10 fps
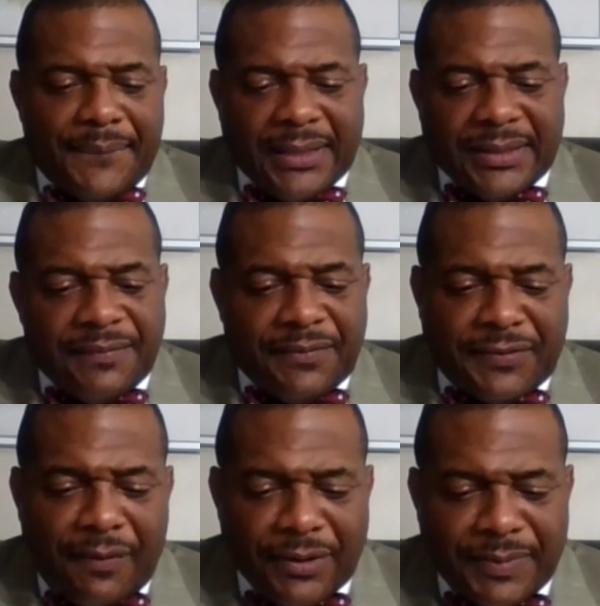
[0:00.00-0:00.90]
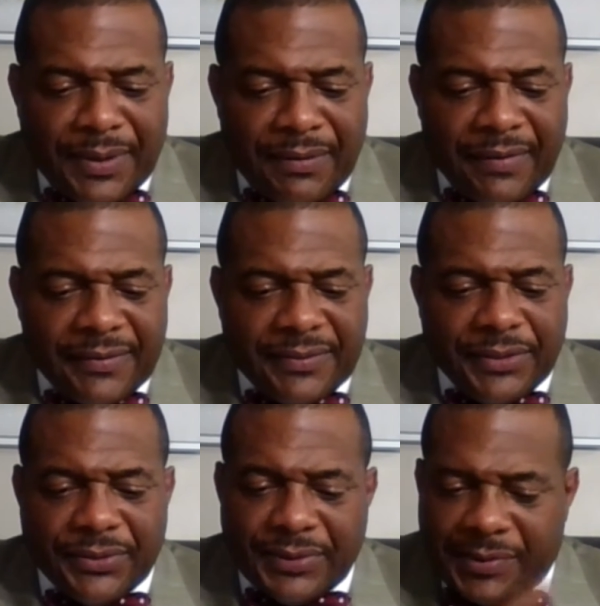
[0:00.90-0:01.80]
that's it as far as my
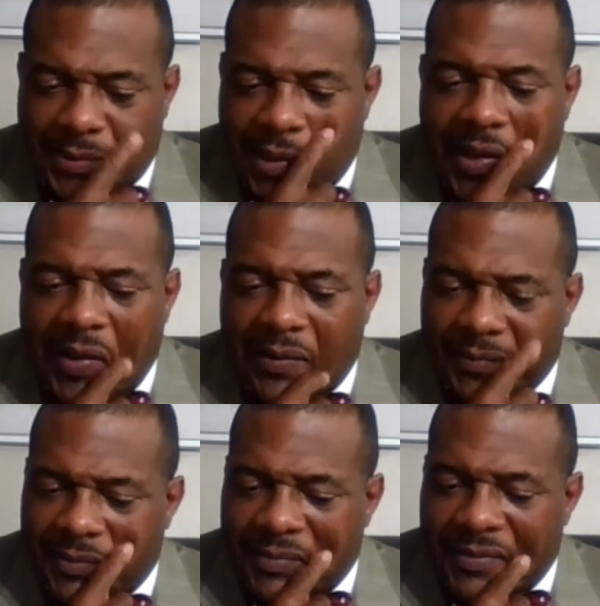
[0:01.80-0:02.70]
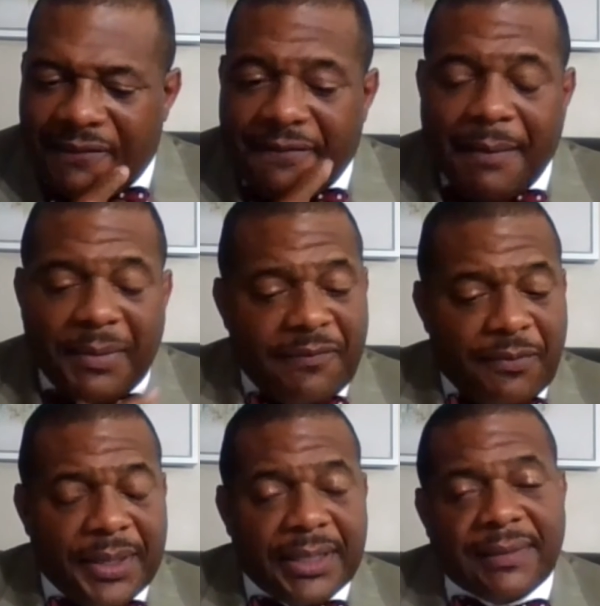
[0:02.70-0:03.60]
grandchildren. Family
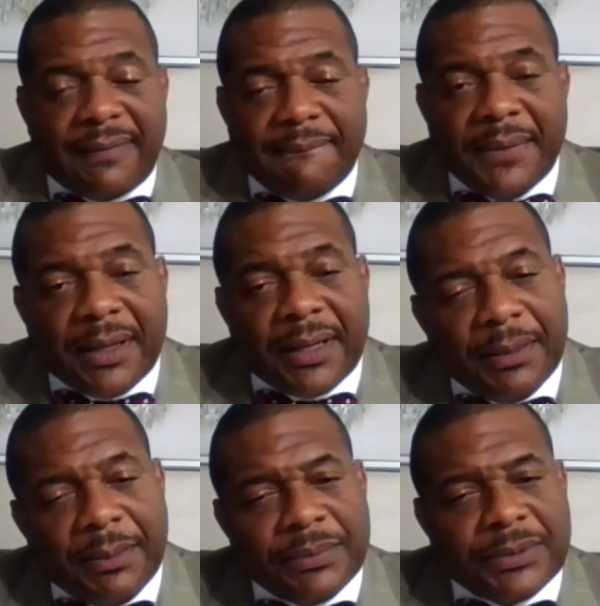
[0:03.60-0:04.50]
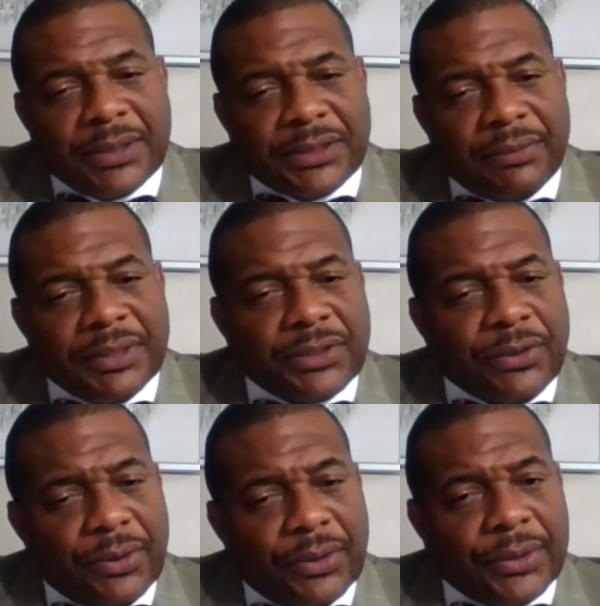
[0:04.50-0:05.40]
for me, and I kind of touched on this
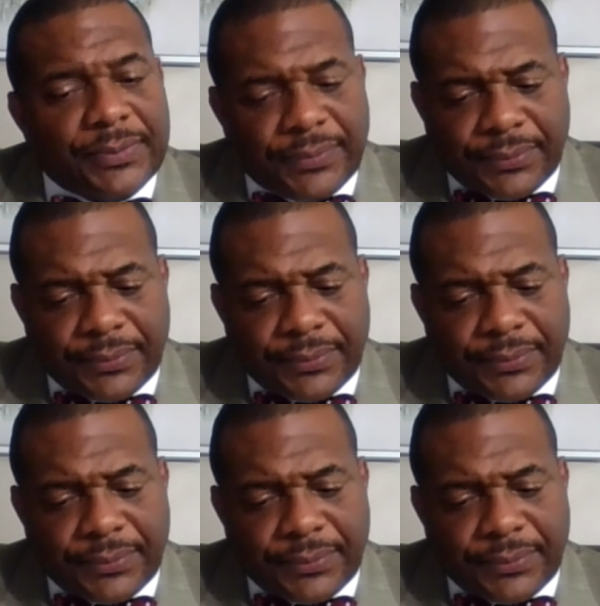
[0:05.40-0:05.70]
earlier.